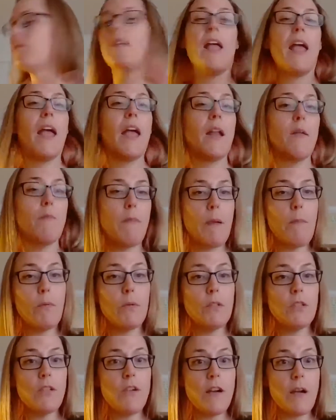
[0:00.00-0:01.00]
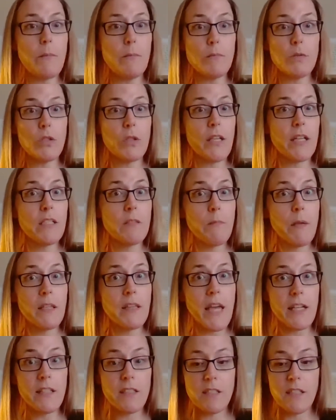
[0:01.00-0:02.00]
and maple syrup. So let's make
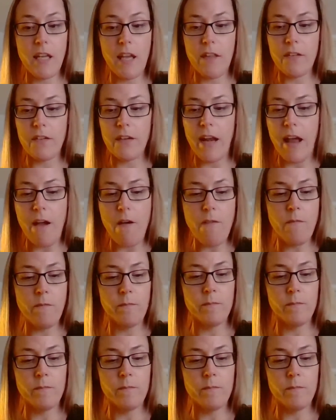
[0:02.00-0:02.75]
that together now.